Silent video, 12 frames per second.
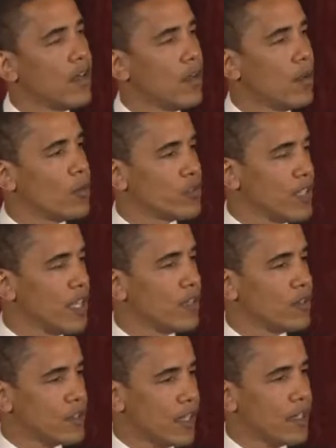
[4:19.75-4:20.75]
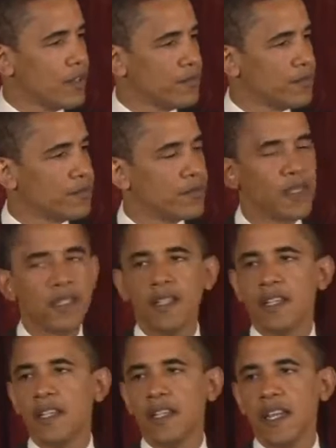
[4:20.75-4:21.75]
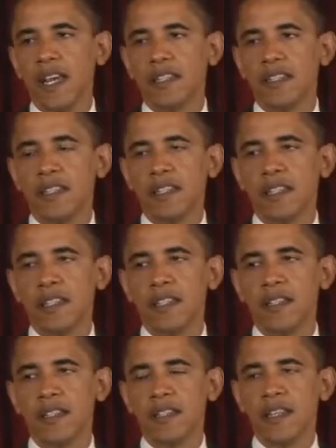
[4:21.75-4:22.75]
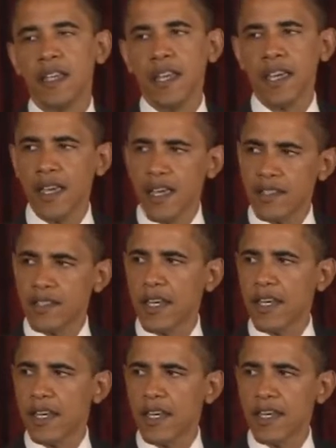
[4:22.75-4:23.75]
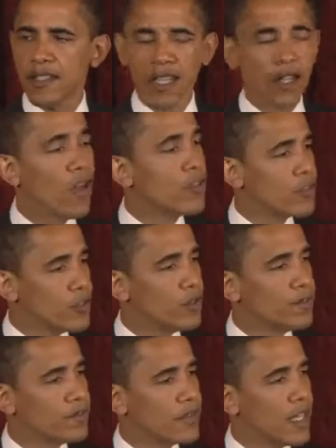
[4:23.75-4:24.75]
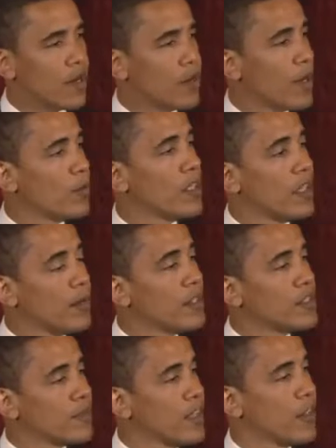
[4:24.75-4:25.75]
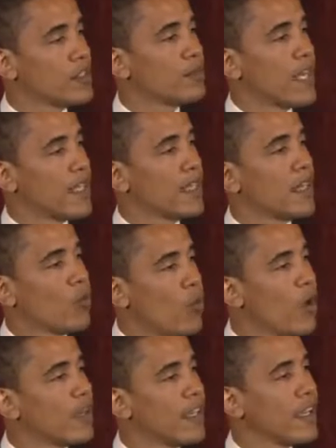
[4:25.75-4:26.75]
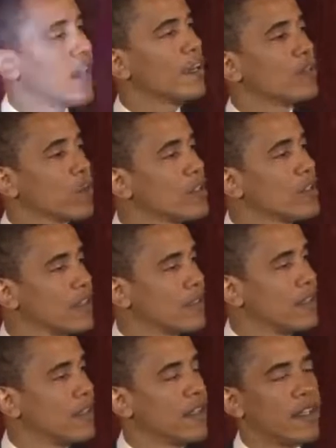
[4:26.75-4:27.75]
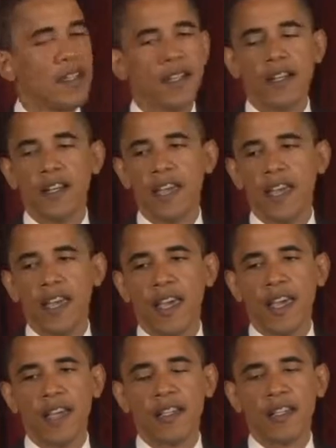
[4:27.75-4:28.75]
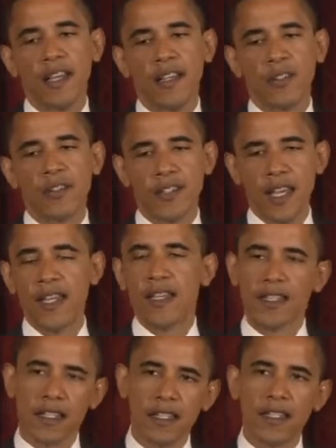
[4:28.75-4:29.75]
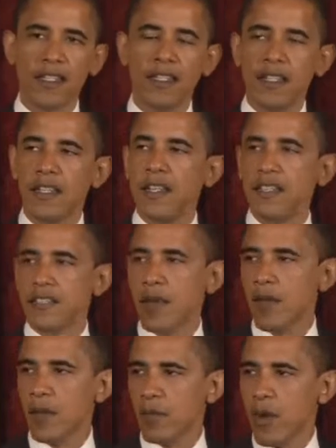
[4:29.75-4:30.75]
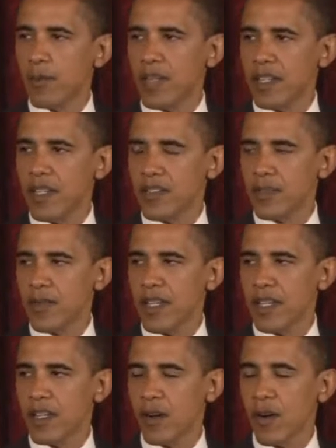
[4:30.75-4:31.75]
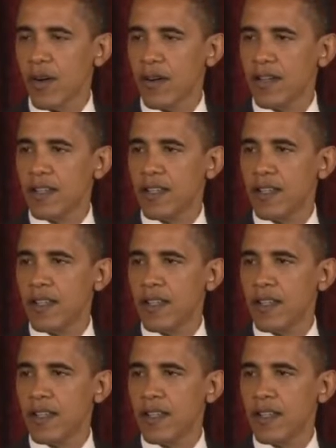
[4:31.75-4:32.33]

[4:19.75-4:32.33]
almost 10 years later as a law student. And I remember the image of Nelson Mandela walking out of prison and understanding that a seminal moment in history had occurred